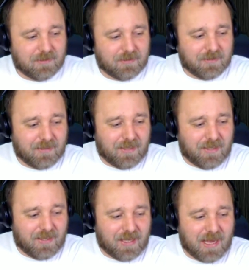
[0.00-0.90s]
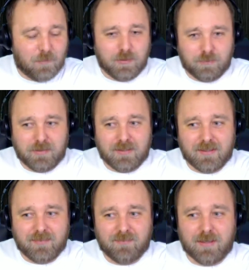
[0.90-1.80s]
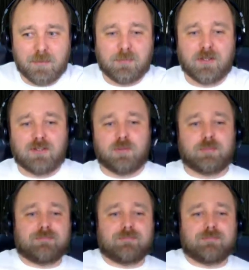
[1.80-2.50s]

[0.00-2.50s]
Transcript: Yeah. That would be that'd be pretty dope.